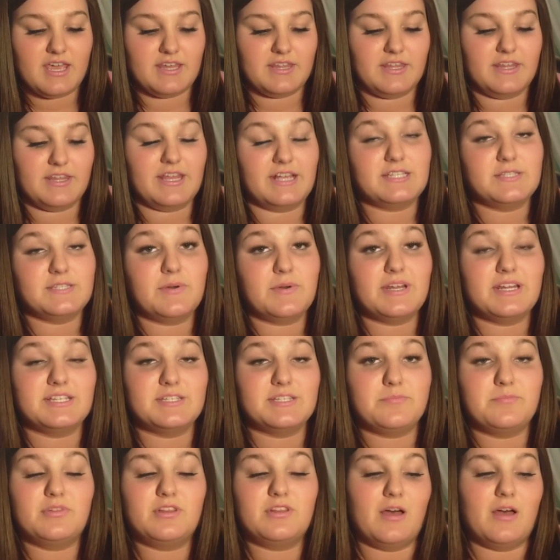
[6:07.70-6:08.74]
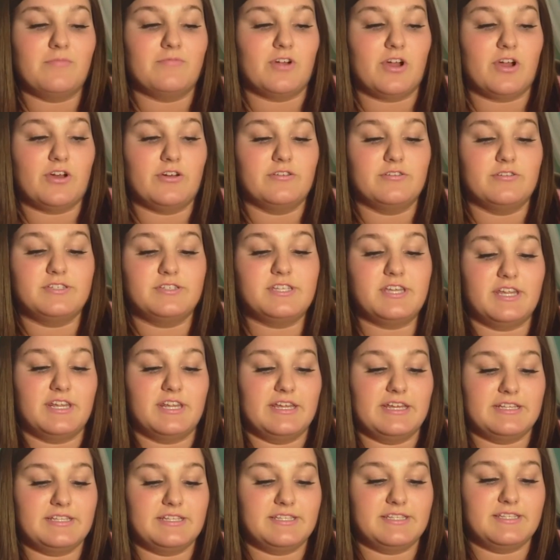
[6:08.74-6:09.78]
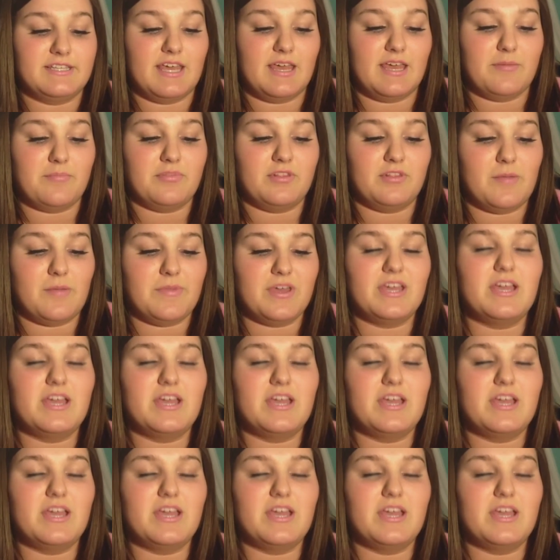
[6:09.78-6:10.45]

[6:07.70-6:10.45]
The next one is Plum Rose, and it's a plummy